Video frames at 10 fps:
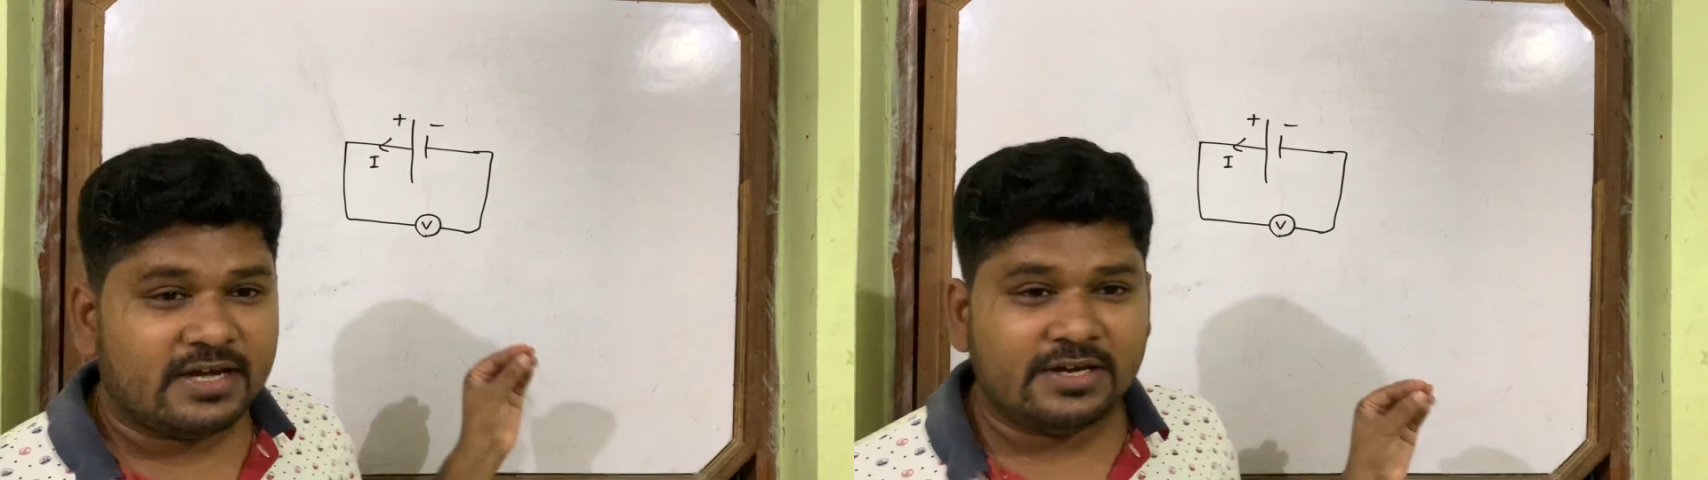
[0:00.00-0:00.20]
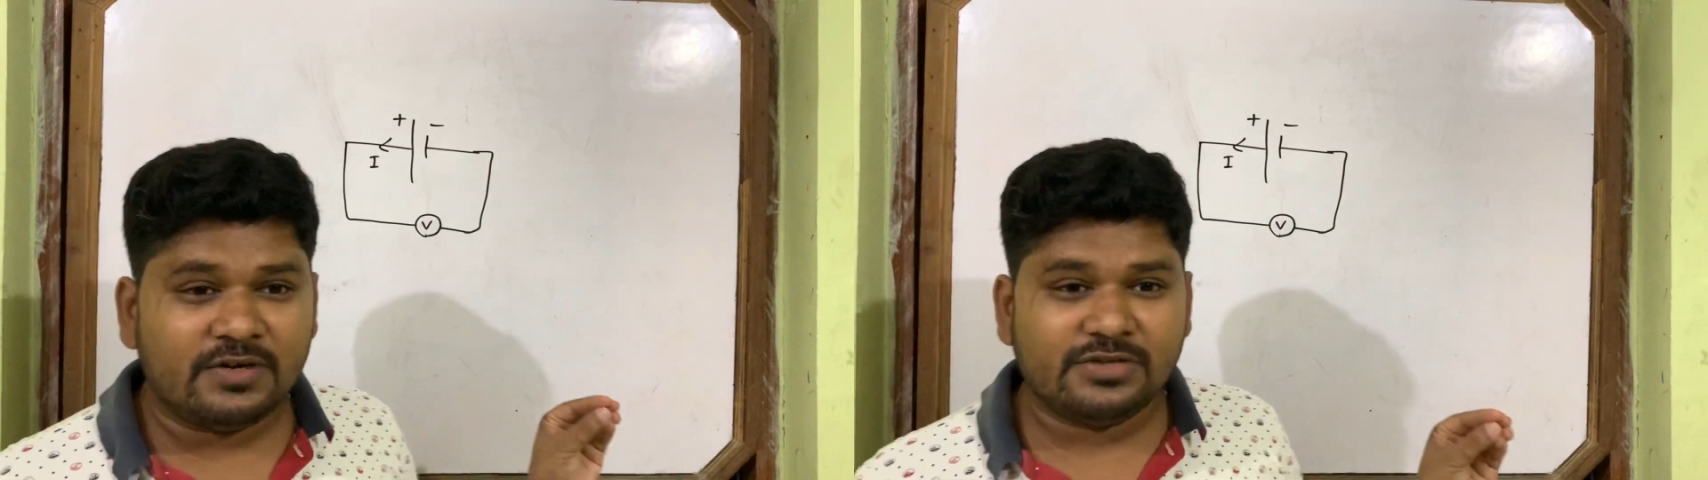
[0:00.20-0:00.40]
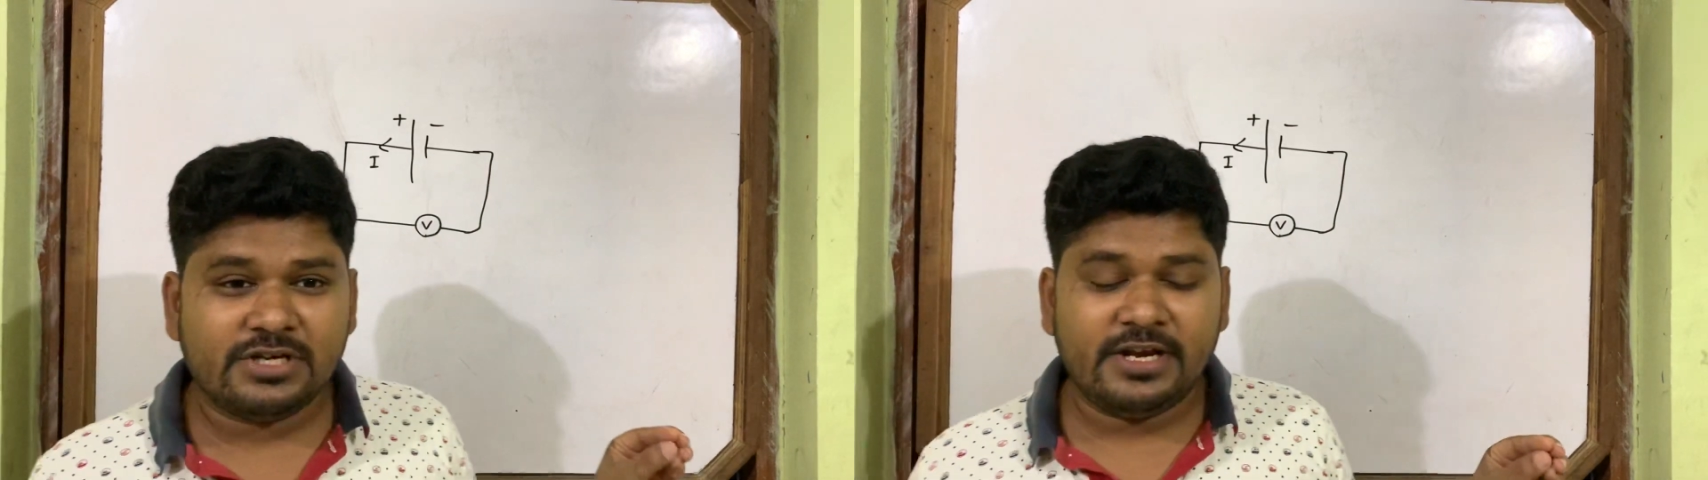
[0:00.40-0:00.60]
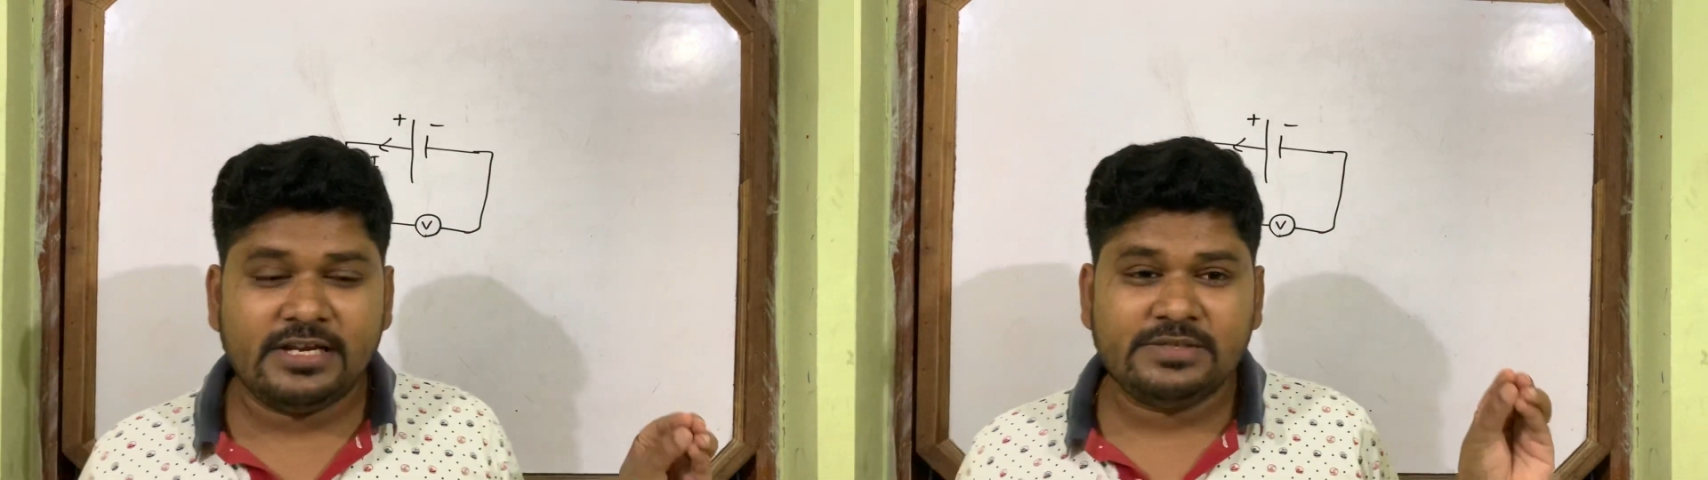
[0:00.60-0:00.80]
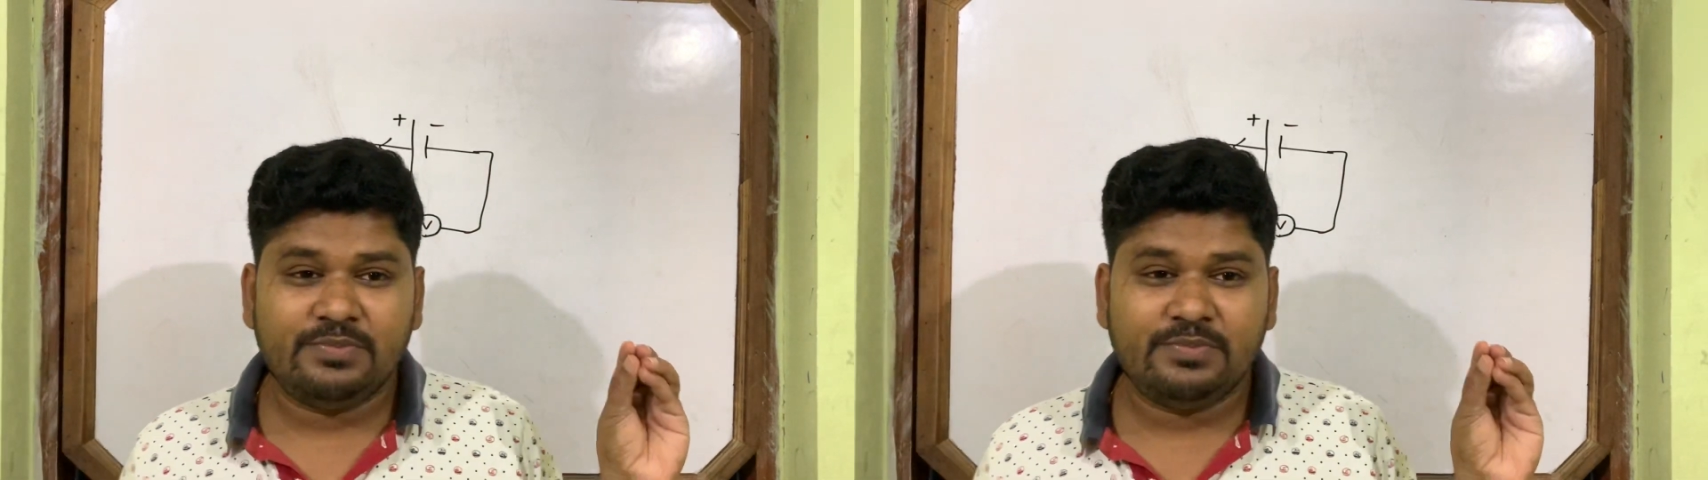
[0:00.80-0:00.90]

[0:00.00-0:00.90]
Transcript: conclusion is